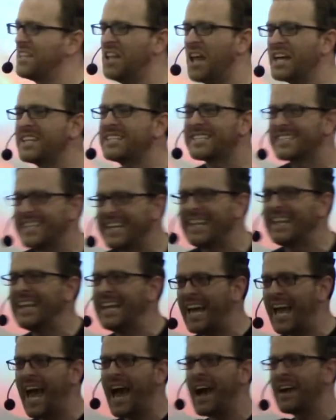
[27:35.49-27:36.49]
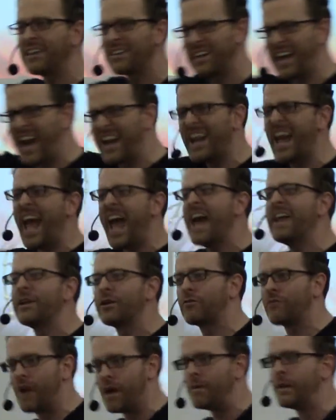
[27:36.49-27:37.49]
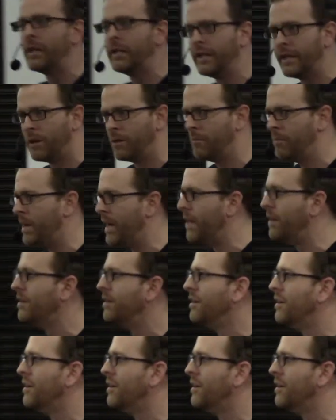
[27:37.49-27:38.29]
and, like celiac, kind of anagram it a little bit.